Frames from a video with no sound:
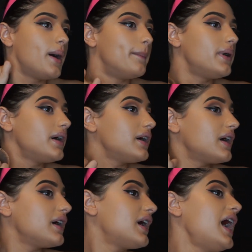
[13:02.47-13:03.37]
But
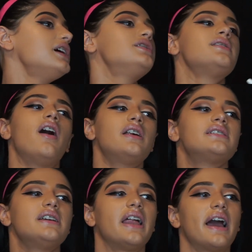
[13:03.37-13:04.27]
I just
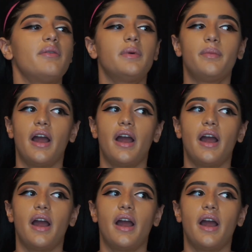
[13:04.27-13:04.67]
honestly, like, I remember